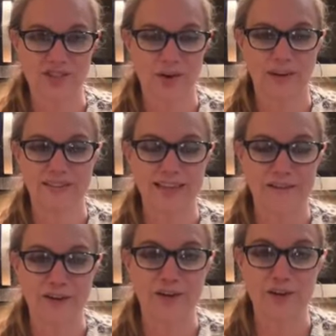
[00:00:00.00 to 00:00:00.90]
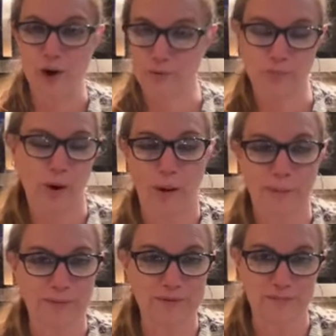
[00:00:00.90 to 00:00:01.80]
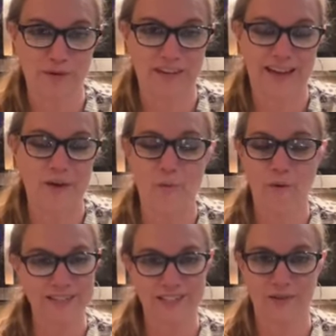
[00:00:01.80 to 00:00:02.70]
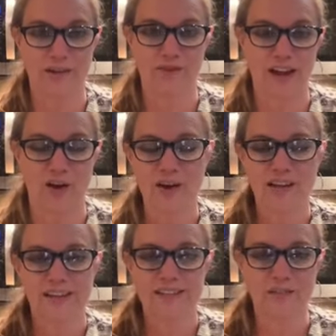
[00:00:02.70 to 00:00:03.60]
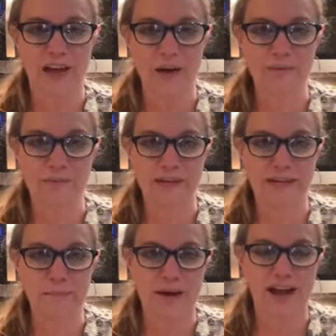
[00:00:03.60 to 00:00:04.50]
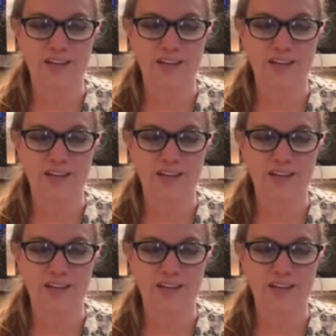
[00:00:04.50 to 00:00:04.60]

Jody is having no problems moving whatsoever now. So that would be my